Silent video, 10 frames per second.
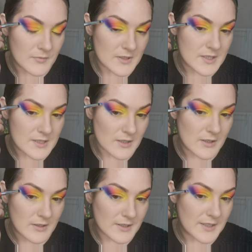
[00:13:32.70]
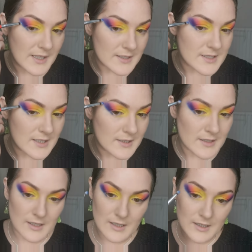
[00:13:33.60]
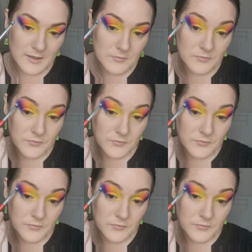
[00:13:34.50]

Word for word: This is our connecting colour.